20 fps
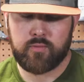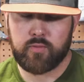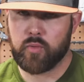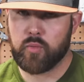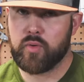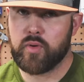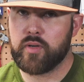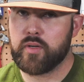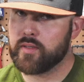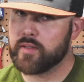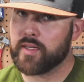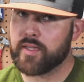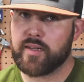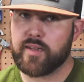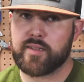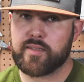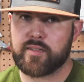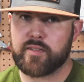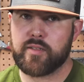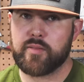For one, they
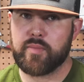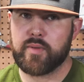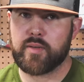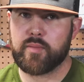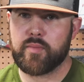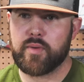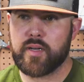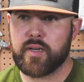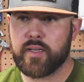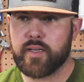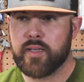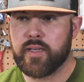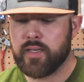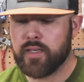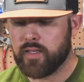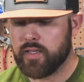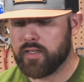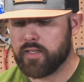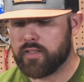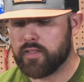cost a good bit of money,
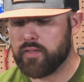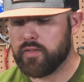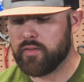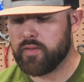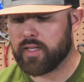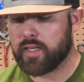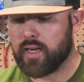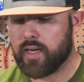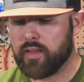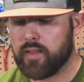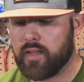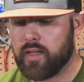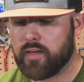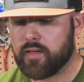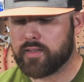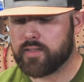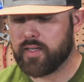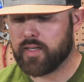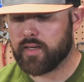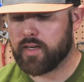and two, they got a lot
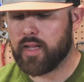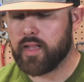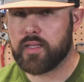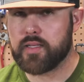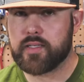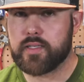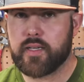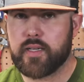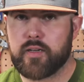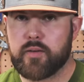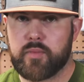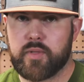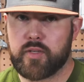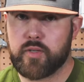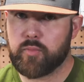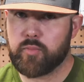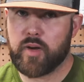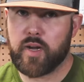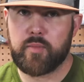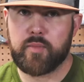of technology in them that
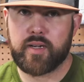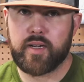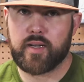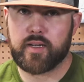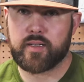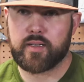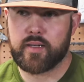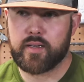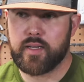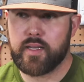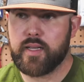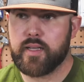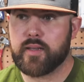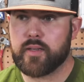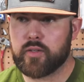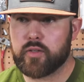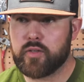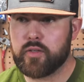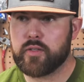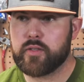you're probably not going to need
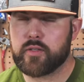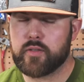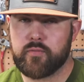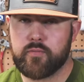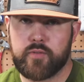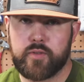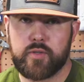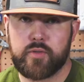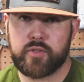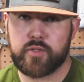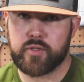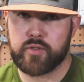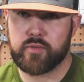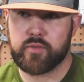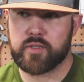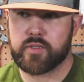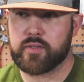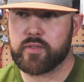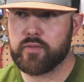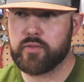and could confuse you
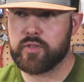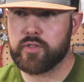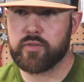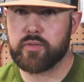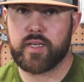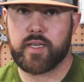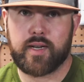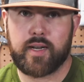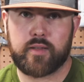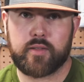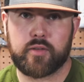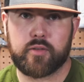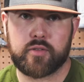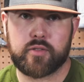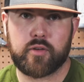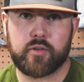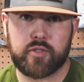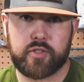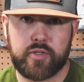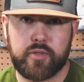as soon as you get out there and
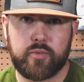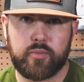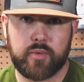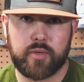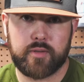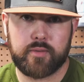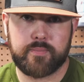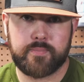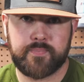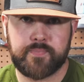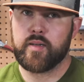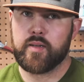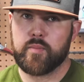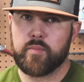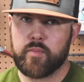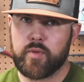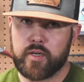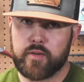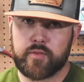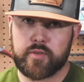start shooting with them.
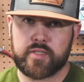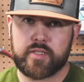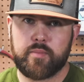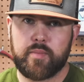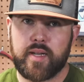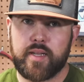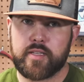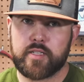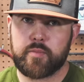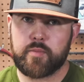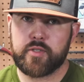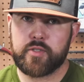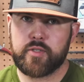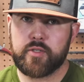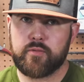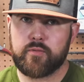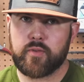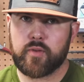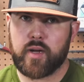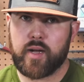But if you're somebody that's been
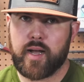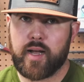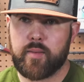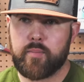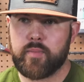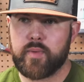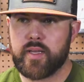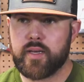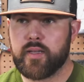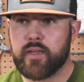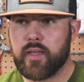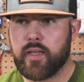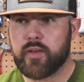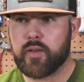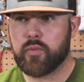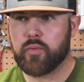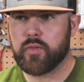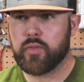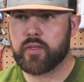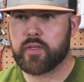shooting for a hot minute and
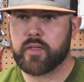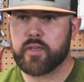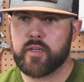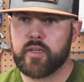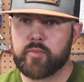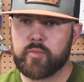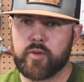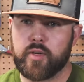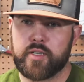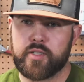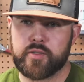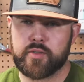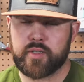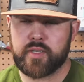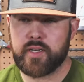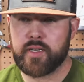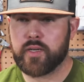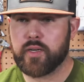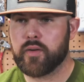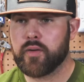you're looking to upgrade your
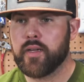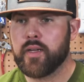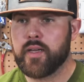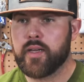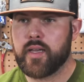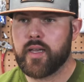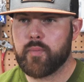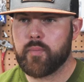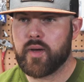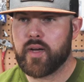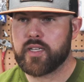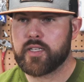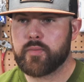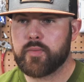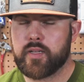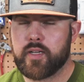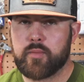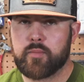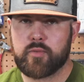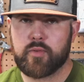gear and
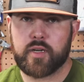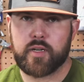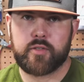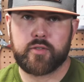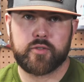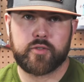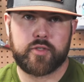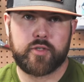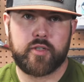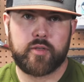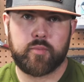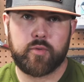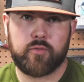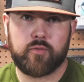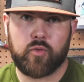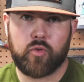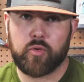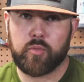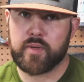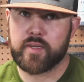possibly upgrade your shooting
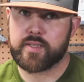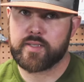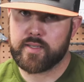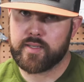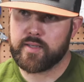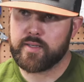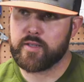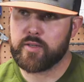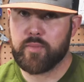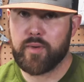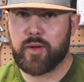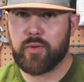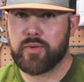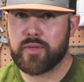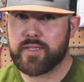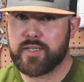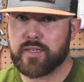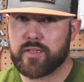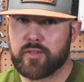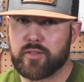performance, then you might
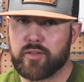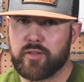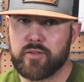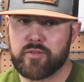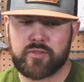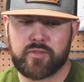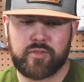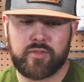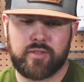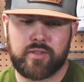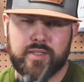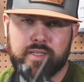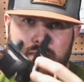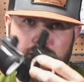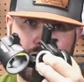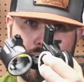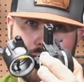want to take a closer look at